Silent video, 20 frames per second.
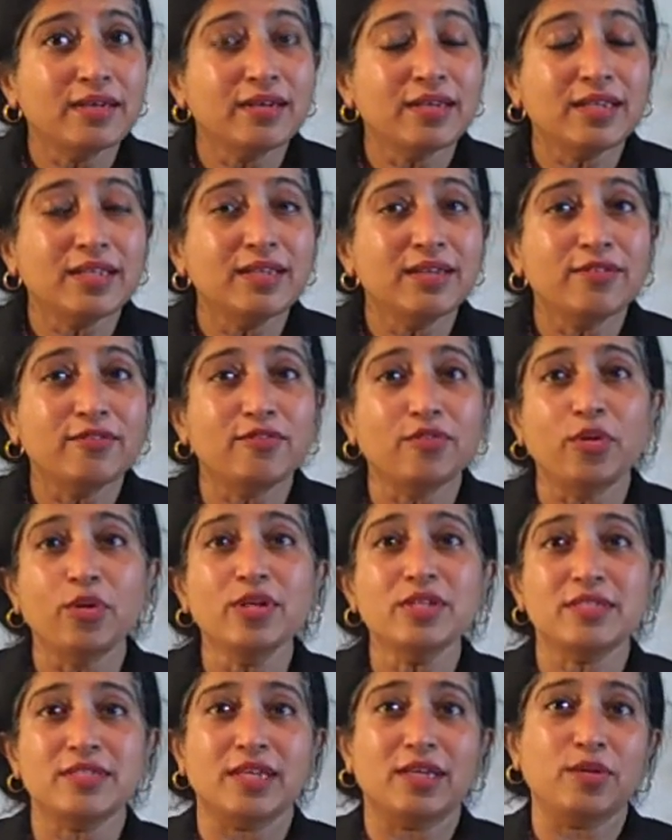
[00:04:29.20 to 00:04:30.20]
inner
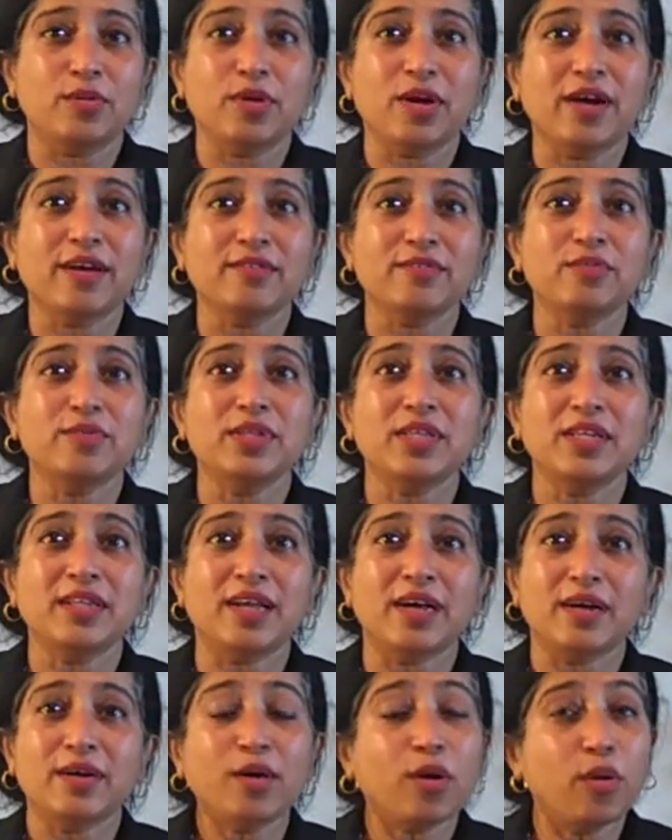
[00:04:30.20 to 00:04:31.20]
voice that you have within
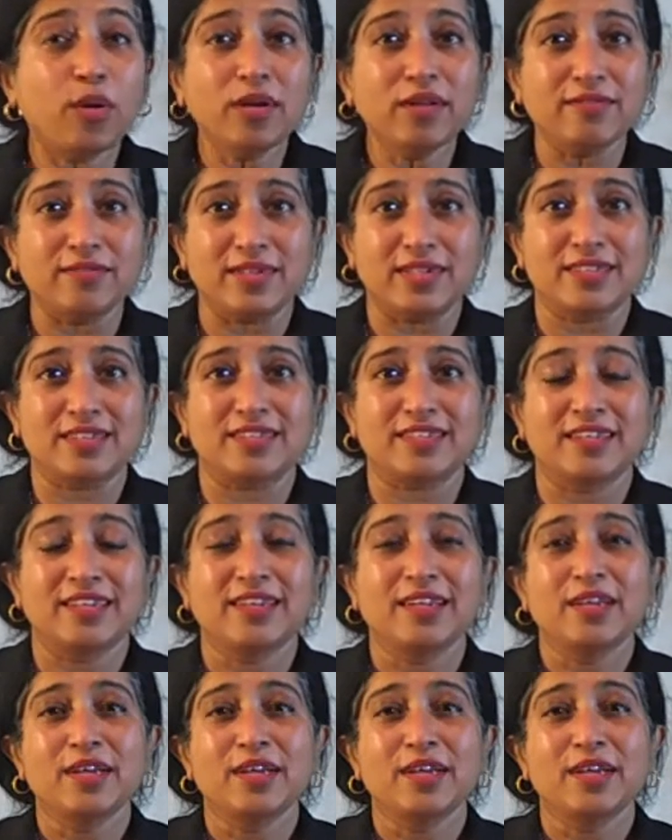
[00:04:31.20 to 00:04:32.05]
all of us.